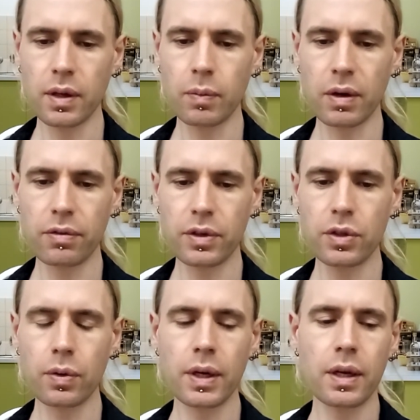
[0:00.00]
But for
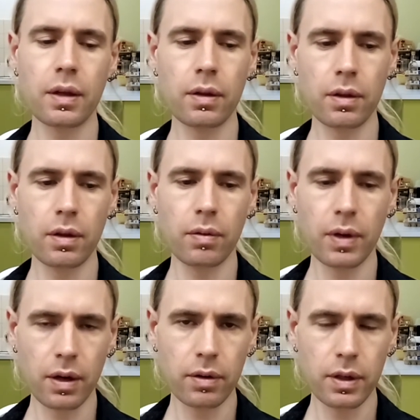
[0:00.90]
doing the
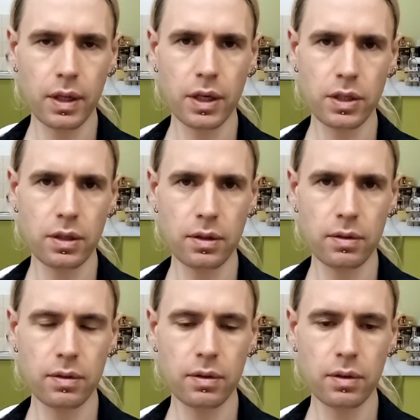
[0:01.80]

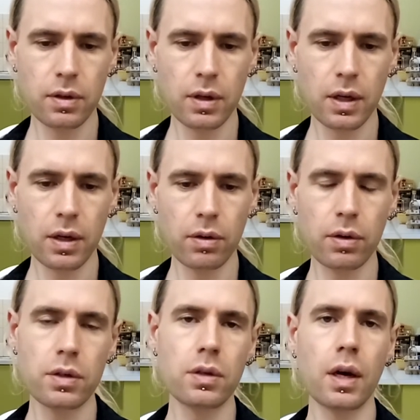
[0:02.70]
calculations, in order
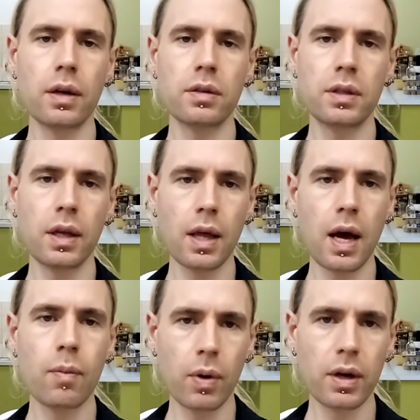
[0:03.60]
to understand the
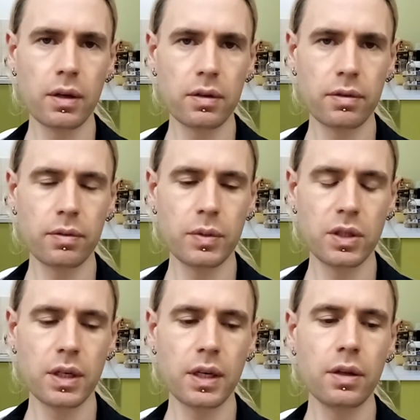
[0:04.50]
harmonics of a
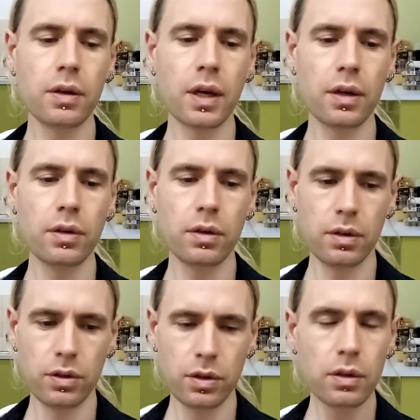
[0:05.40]
machine, you can
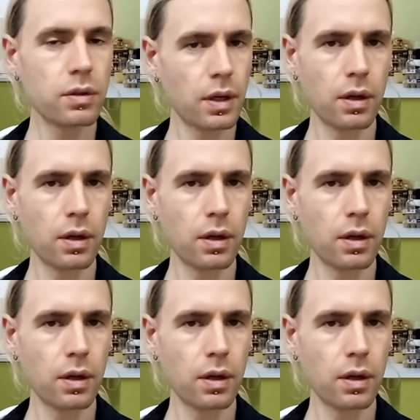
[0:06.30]
choose any